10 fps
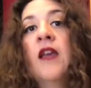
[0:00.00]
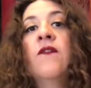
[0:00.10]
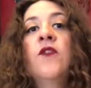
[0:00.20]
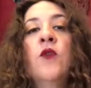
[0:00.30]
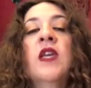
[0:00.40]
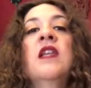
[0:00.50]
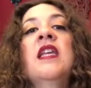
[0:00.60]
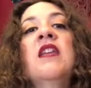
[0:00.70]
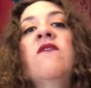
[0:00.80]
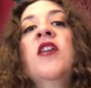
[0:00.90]
If you can
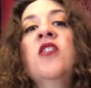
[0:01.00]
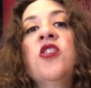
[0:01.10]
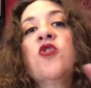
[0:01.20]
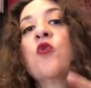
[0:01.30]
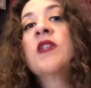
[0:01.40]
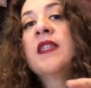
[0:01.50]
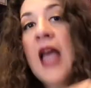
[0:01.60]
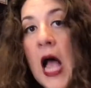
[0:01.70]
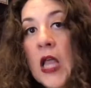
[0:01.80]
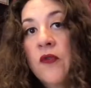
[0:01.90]
convince
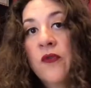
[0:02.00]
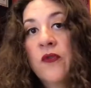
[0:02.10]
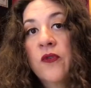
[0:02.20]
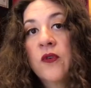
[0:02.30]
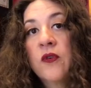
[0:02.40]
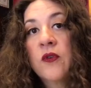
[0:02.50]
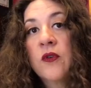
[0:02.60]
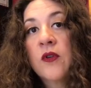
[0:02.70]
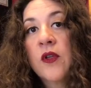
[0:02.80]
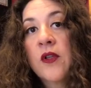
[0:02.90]
yourself
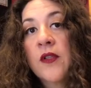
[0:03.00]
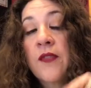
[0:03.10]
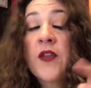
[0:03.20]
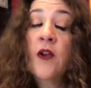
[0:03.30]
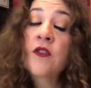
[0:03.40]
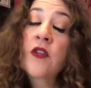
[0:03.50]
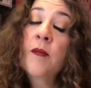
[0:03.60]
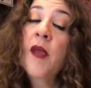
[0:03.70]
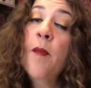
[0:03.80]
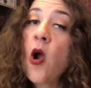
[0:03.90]
that there's going to
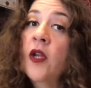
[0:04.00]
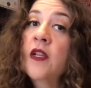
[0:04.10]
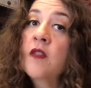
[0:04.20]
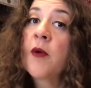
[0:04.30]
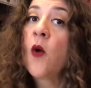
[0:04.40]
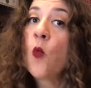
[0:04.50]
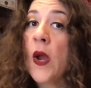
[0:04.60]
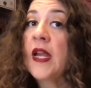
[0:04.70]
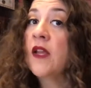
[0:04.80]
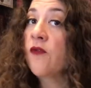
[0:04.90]
be a parking spot
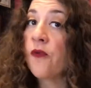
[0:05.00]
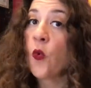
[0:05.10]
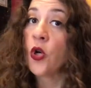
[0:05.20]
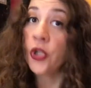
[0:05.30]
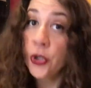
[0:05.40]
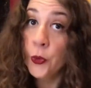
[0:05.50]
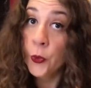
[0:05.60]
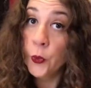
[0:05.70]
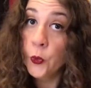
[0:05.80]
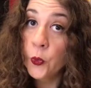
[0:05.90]
waiting for
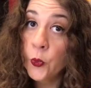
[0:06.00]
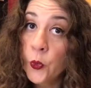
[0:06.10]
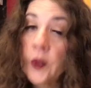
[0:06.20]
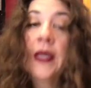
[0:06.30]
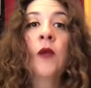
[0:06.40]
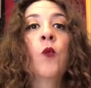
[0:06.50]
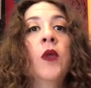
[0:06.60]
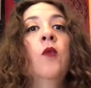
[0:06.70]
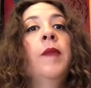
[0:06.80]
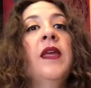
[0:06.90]
you, it
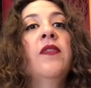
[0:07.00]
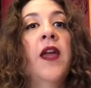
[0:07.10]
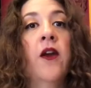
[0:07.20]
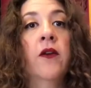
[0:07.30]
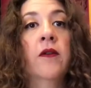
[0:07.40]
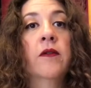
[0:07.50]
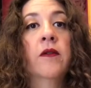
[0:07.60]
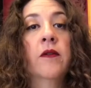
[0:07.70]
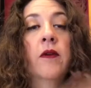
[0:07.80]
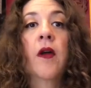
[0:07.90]
will be there.
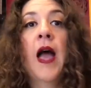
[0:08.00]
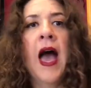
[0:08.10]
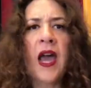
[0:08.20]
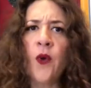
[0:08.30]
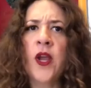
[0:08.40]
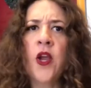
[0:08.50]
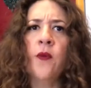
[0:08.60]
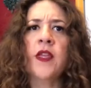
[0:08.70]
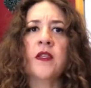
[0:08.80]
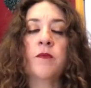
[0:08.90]
How do I
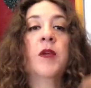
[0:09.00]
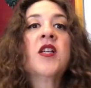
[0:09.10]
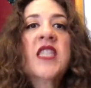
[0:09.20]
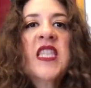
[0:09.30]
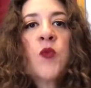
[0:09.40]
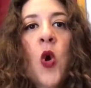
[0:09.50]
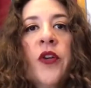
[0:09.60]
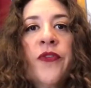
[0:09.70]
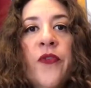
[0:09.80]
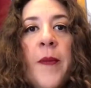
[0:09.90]
know this? Because it's
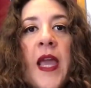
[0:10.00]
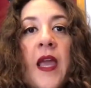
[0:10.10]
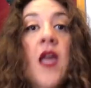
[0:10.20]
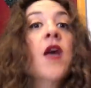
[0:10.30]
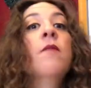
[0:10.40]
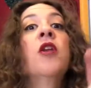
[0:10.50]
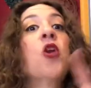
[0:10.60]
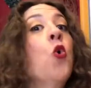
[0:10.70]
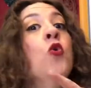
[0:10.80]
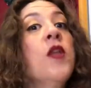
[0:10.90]
worked for me. But it
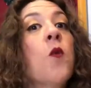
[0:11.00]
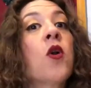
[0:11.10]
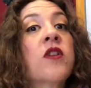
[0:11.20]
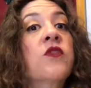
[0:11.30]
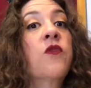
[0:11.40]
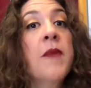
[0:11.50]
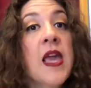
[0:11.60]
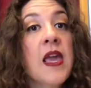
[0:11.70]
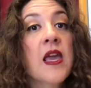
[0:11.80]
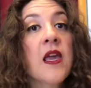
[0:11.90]
only works for
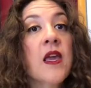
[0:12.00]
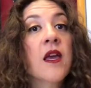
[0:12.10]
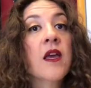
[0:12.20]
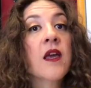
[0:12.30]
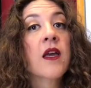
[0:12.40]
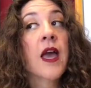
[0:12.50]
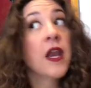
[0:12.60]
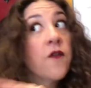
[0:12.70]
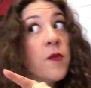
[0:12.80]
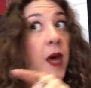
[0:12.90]
me
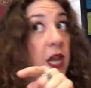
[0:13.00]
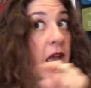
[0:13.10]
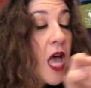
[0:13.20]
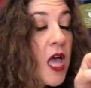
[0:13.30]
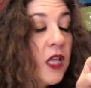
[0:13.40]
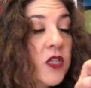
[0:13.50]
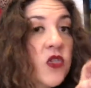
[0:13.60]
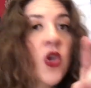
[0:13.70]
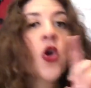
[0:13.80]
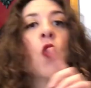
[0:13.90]
and everybody
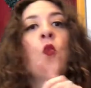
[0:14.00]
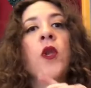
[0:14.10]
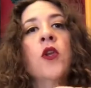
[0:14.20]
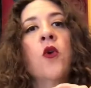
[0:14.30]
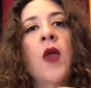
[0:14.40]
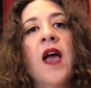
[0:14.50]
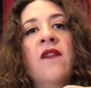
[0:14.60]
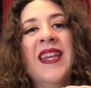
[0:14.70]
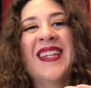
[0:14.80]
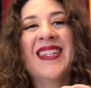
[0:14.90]
else when you don't have
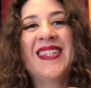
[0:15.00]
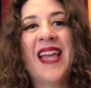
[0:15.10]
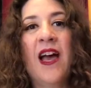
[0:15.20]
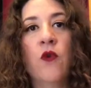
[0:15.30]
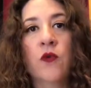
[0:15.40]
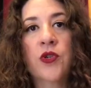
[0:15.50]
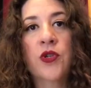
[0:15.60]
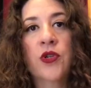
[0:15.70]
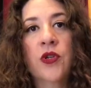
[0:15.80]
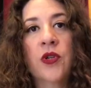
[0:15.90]
any
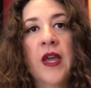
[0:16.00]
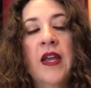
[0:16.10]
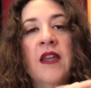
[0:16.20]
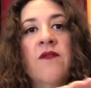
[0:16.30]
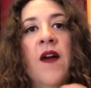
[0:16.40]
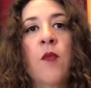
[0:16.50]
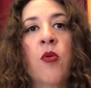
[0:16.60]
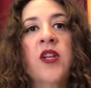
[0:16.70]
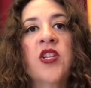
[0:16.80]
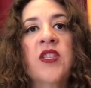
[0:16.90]
doubt, any
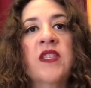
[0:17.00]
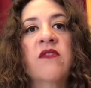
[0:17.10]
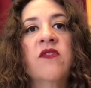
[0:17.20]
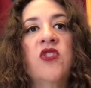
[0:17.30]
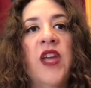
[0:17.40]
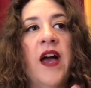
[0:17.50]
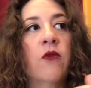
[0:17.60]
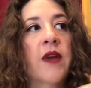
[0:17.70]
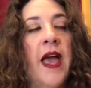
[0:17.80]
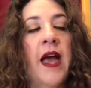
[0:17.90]
vibrations of
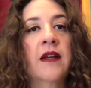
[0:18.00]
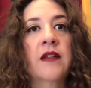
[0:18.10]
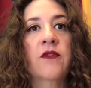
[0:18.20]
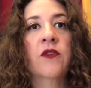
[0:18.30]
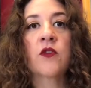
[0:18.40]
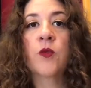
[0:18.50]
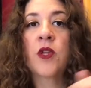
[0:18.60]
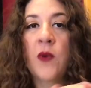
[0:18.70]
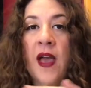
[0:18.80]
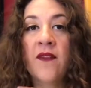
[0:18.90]
doubt active. Because
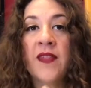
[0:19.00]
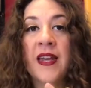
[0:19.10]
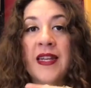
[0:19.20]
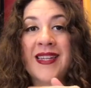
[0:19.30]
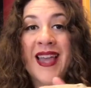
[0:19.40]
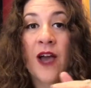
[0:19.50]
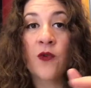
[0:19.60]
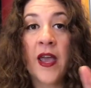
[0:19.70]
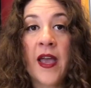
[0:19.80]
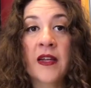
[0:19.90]
when you have that
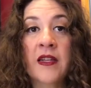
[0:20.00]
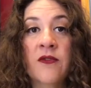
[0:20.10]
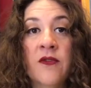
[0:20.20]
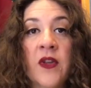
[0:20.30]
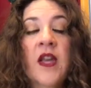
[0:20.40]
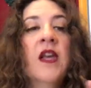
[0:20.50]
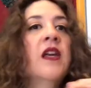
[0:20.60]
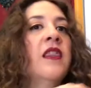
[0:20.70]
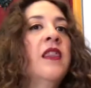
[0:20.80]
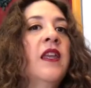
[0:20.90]
doubt active,
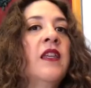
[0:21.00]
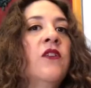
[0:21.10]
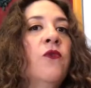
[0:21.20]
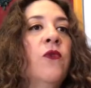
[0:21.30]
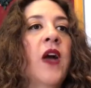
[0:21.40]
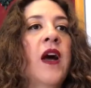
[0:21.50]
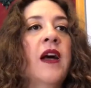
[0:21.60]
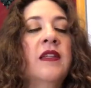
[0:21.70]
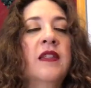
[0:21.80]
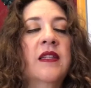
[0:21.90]
then you've
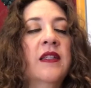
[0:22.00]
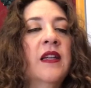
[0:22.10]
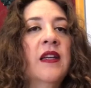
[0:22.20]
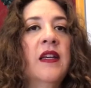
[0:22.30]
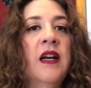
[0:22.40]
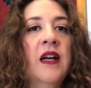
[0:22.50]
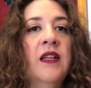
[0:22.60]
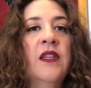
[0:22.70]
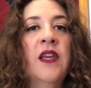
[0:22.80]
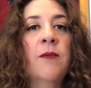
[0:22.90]
got
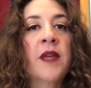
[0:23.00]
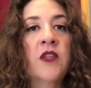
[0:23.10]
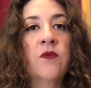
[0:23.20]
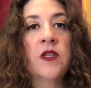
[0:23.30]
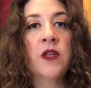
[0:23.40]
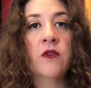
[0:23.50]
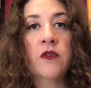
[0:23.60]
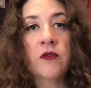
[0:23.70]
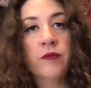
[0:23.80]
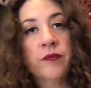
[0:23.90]
you get mixed
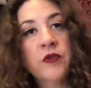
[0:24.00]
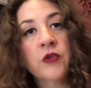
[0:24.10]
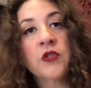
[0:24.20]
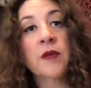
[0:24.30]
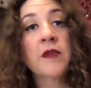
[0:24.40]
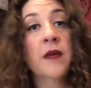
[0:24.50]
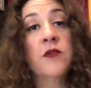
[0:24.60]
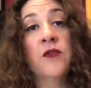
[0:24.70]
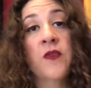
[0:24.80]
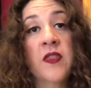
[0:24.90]
results. So
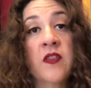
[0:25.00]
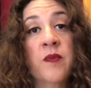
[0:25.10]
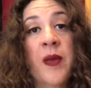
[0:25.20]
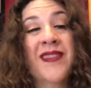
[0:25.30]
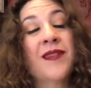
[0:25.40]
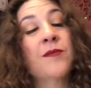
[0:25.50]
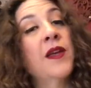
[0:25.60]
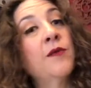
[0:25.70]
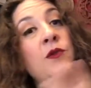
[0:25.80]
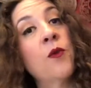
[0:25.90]
sometimes you'll find the spot,
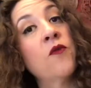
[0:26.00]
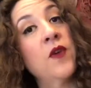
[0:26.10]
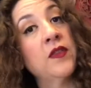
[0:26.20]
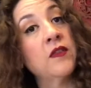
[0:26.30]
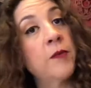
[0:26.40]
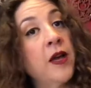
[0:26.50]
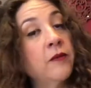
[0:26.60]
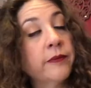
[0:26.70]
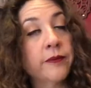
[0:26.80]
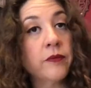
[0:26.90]
sometimes you won't find the spot.